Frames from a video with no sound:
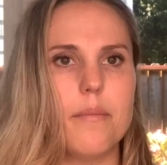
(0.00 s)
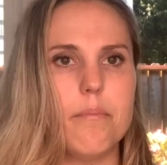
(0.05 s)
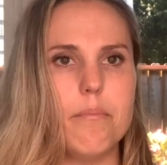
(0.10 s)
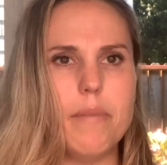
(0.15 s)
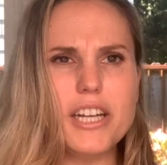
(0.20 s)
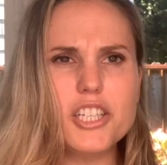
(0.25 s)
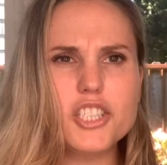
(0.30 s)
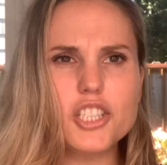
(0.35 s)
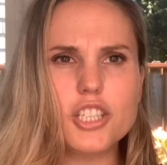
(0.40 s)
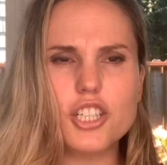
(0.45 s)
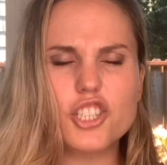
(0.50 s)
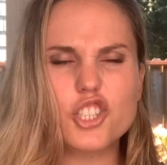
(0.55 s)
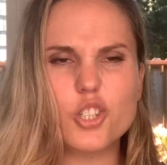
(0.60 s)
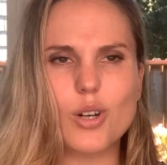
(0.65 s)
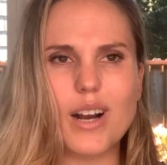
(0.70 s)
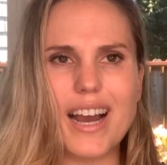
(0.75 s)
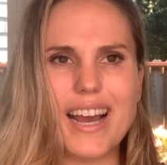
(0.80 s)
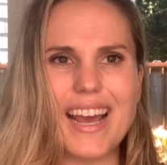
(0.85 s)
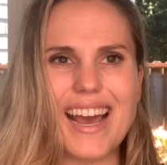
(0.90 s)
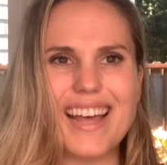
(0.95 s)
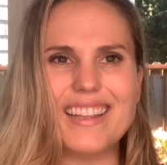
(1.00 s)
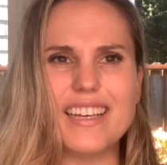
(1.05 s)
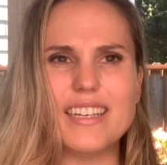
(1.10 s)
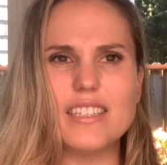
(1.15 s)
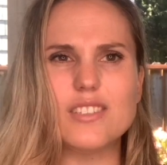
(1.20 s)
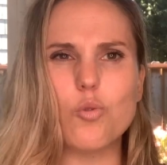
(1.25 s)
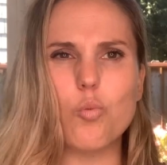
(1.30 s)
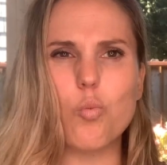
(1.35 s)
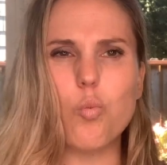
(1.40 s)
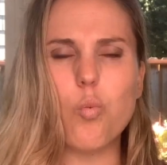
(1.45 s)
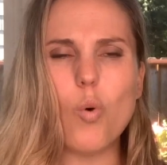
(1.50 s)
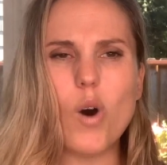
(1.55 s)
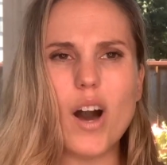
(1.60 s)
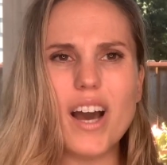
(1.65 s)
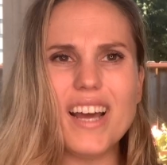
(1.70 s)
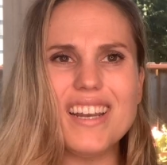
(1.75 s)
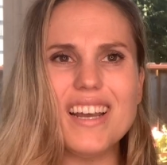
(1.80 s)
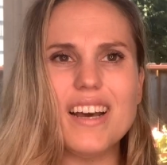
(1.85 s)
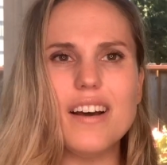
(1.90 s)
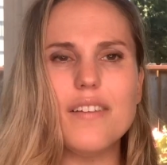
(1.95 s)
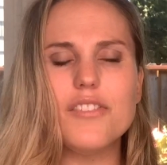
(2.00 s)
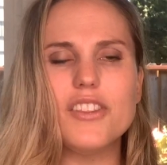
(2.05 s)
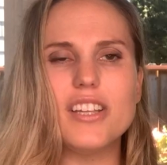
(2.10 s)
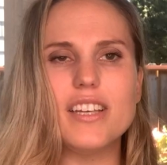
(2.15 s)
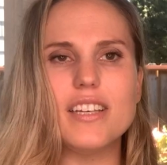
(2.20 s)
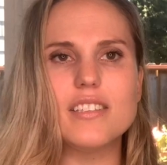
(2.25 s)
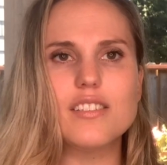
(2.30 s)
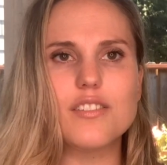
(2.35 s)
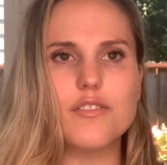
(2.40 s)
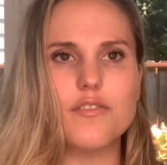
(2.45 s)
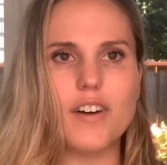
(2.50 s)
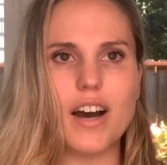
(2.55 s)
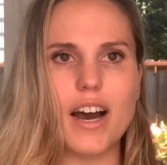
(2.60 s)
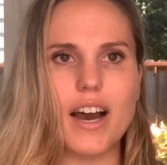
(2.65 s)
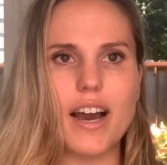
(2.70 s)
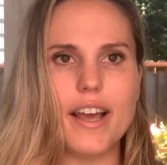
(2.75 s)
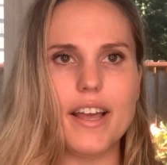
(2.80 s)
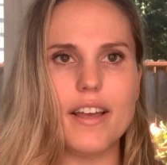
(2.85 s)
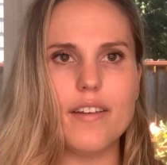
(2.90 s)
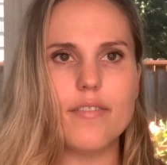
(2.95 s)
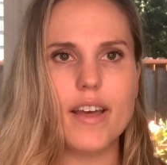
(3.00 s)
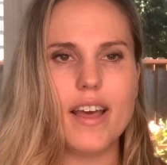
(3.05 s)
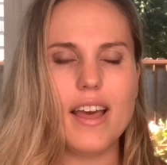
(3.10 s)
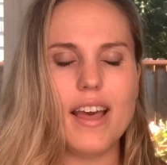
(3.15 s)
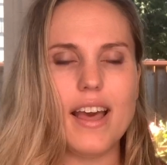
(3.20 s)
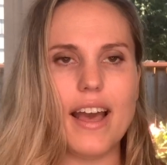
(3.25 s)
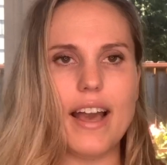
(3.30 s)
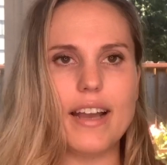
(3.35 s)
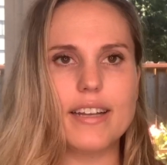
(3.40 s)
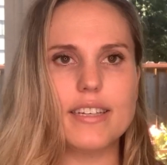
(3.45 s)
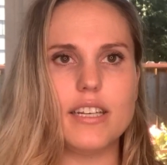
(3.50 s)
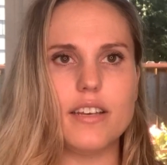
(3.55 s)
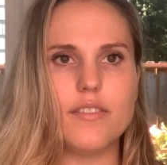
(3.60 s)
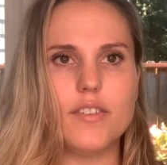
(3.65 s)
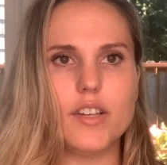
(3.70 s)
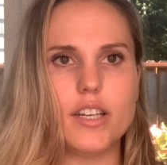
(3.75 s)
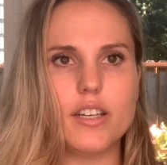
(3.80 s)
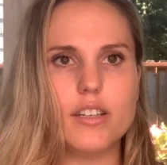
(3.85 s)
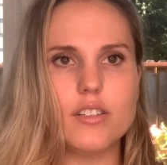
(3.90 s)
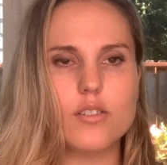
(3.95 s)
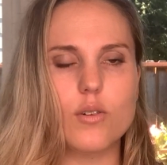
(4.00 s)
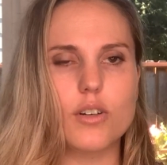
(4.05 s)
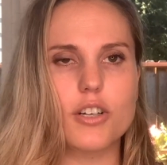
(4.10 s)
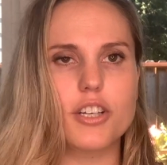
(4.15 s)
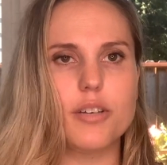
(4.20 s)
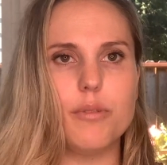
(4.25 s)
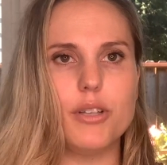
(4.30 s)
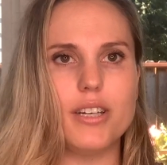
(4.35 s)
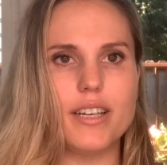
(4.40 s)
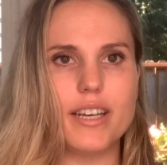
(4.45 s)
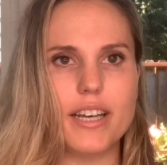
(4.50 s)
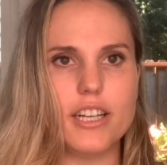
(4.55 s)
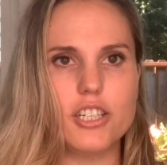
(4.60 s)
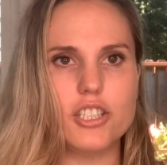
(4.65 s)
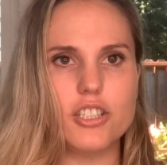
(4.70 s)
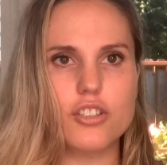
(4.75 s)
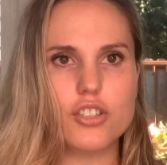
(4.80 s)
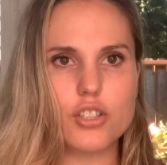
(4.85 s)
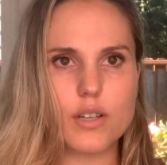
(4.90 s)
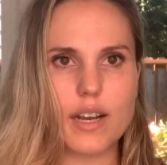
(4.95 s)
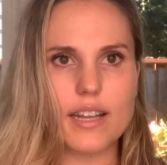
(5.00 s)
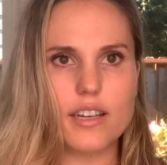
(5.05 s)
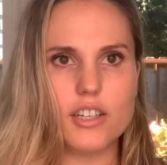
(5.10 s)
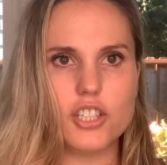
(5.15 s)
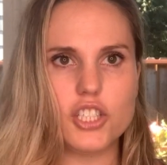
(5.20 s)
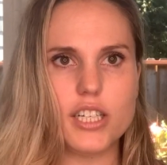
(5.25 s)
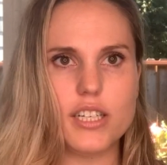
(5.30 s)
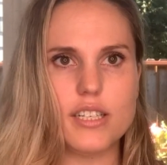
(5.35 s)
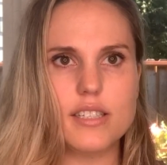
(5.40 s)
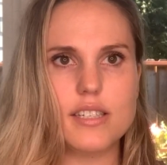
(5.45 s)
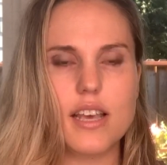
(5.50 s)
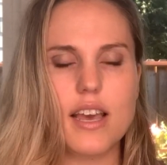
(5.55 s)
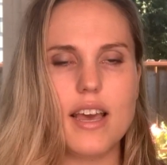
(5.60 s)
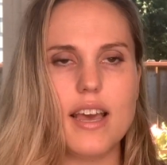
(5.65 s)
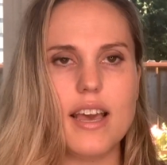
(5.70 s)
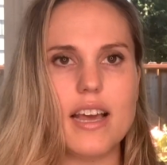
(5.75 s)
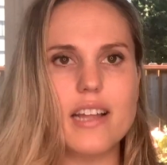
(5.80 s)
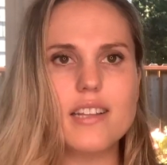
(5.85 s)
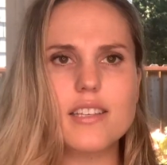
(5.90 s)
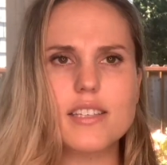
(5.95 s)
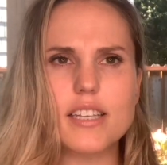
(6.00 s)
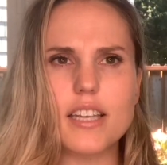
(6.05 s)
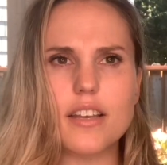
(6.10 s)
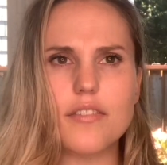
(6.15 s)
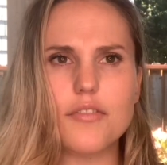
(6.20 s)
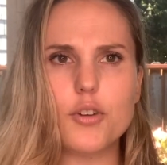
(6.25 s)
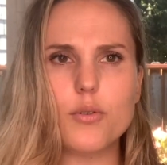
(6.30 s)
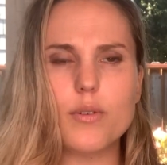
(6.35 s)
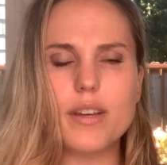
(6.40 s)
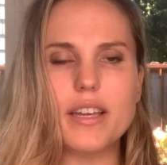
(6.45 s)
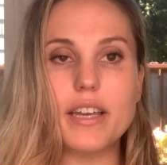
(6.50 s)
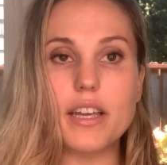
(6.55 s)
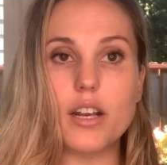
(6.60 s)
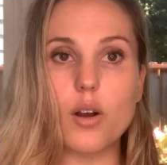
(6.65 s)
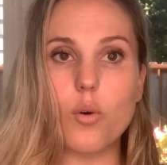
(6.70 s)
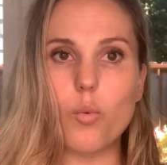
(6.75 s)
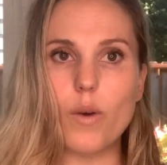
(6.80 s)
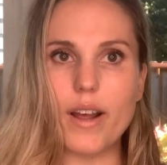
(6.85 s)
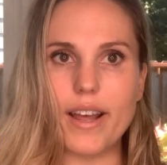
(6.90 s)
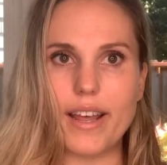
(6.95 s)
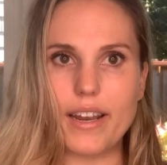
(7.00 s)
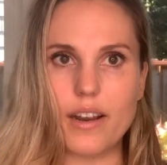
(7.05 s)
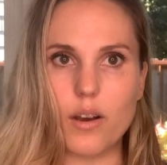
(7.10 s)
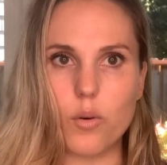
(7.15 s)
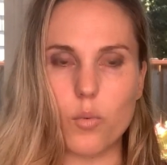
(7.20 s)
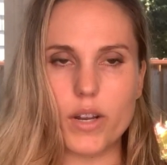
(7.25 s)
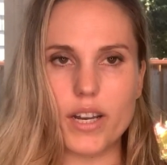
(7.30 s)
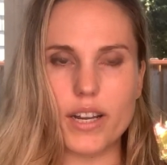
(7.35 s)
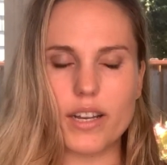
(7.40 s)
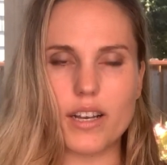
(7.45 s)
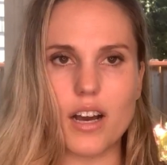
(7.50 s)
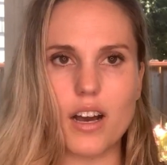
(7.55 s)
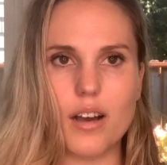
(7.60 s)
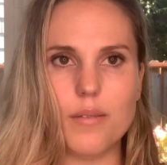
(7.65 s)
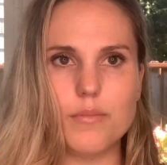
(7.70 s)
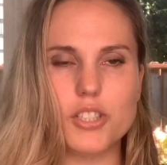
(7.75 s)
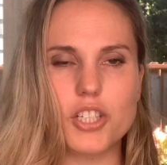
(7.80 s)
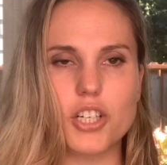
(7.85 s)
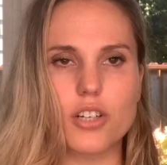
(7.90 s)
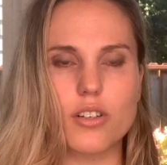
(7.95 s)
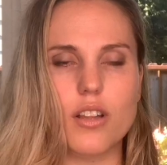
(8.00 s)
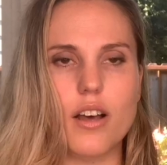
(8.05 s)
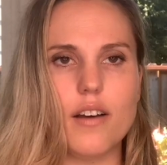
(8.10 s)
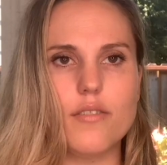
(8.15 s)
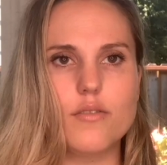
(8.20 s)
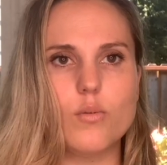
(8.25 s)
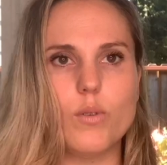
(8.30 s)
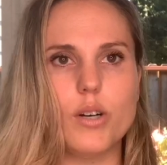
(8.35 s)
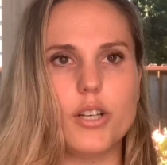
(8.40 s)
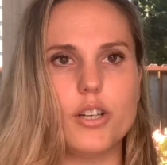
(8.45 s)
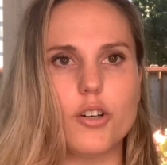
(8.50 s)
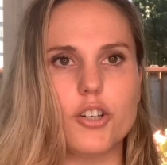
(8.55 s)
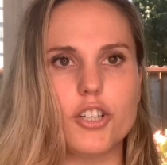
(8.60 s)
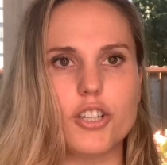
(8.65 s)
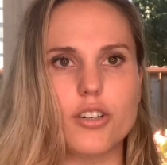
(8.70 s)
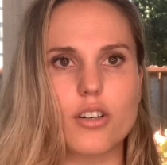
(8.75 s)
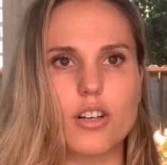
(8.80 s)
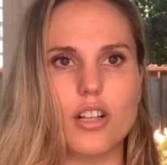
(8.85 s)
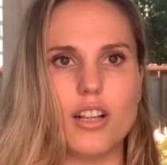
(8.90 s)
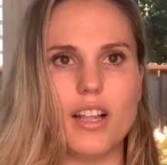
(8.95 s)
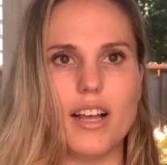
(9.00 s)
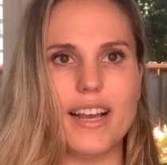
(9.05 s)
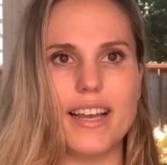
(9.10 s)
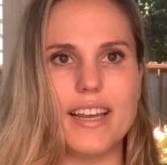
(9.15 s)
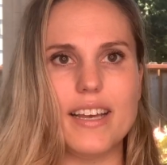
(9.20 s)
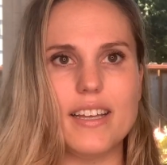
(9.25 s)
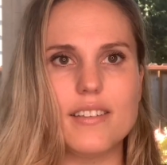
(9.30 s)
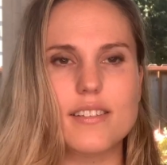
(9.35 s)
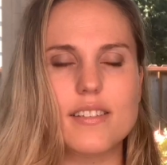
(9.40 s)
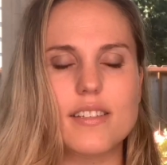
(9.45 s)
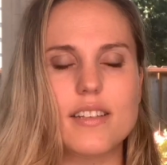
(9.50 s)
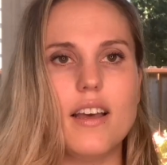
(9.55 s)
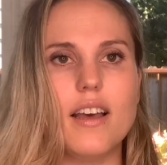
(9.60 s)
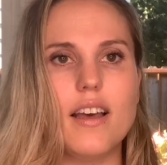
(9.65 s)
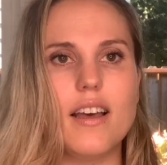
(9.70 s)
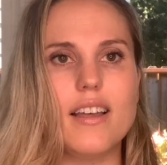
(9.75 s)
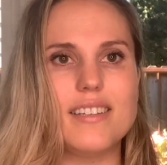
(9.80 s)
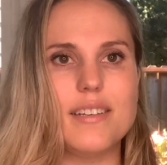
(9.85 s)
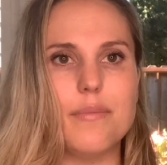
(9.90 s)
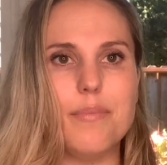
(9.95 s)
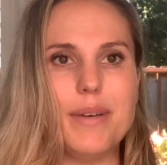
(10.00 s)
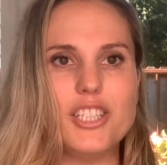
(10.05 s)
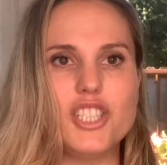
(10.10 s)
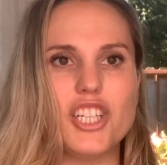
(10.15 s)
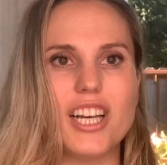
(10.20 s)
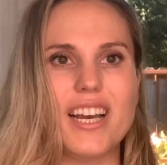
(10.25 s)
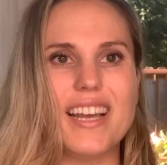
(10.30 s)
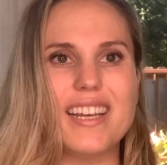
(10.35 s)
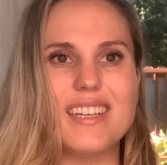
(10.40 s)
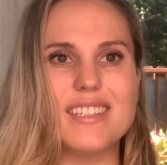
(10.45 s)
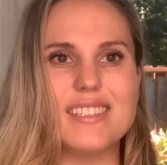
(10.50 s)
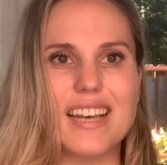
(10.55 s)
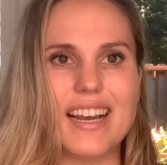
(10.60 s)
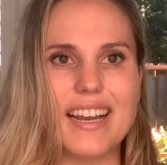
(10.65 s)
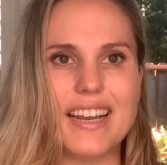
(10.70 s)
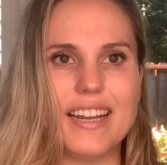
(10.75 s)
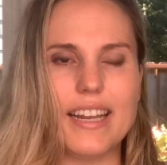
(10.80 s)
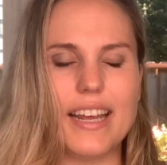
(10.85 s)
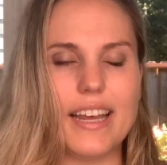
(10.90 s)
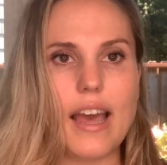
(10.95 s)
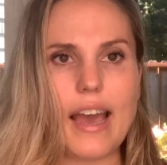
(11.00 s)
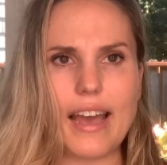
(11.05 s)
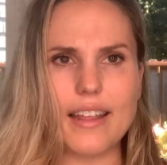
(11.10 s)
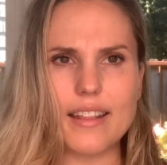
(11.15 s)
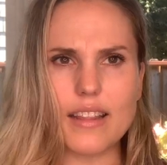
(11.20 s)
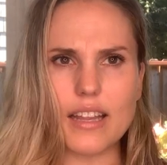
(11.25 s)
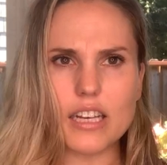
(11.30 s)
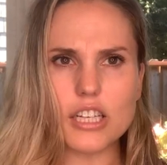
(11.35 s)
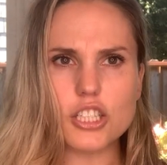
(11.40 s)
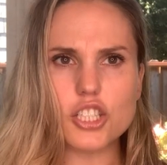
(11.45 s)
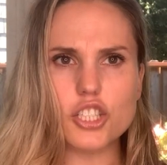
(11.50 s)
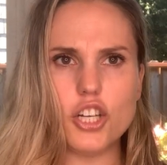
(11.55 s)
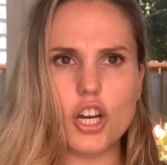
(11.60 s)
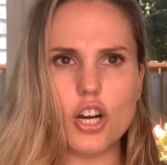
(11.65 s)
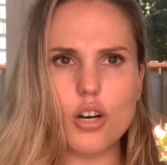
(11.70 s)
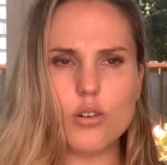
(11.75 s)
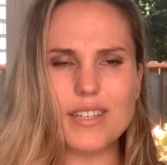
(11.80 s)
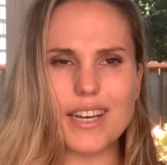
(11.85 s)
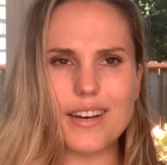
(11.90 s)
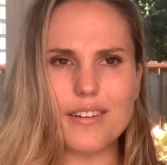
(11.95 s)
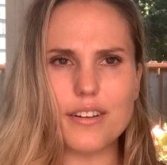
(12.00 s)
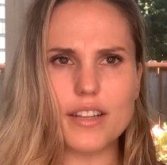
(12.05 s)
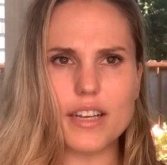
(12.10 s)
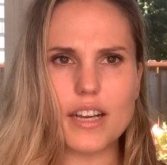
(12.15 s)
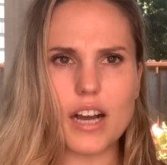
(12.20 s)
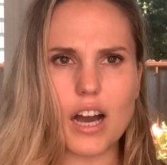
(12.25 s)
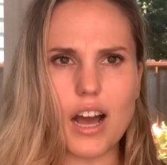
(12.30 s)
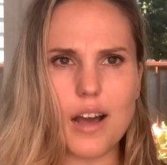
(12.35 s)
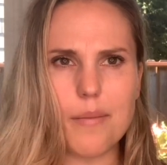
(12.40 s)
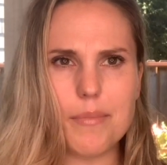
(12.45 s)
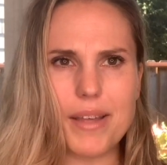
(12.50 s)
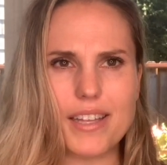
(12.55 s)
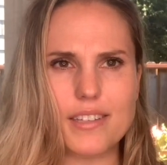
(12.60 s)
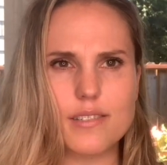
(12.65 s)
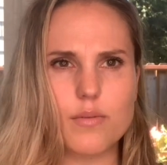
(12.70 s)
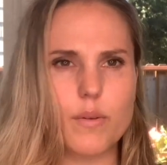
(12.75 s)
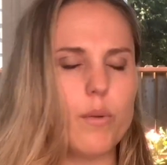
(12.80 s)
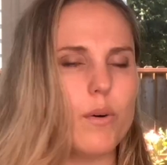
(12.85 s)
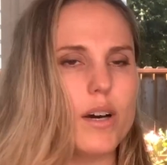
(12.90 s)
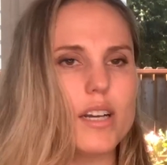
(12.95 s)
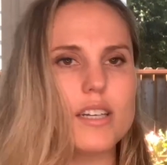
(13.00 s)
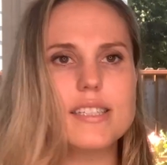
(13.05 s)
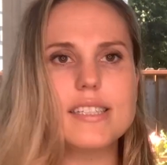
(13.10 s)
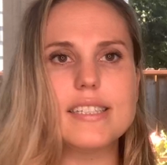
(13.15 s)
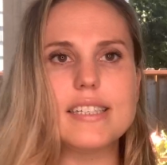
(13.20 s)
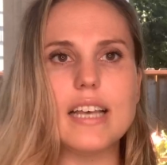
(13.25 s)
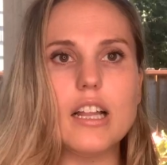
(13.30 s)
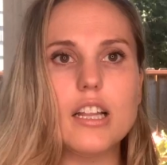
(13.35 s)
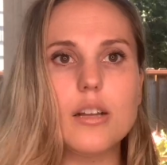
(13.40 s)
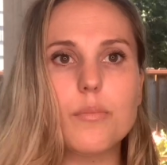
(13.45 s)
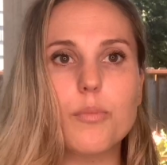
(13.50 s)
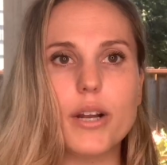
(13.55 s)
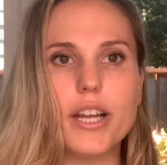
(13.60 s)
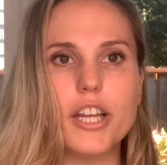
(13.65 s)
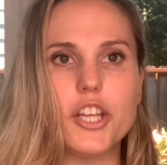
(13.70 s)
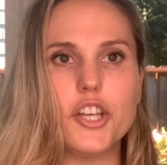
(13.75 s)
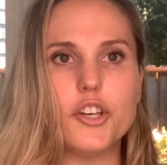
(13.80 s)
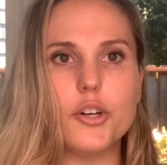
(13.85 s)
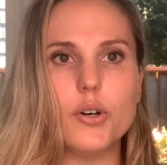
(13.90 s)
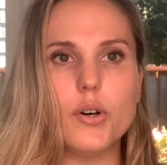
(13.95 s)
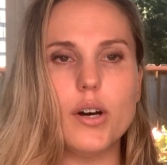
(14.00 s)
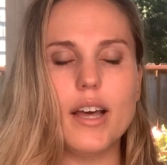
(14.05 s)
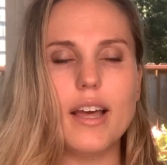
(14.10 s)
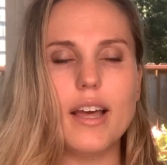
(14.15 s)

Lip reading: Make sure to try at least one of these 5 activities or communication strategies and see if you can get a win when it comes to your loved one or your client's dementia anxiety. And let us know down in the comments. We want to celebrate you.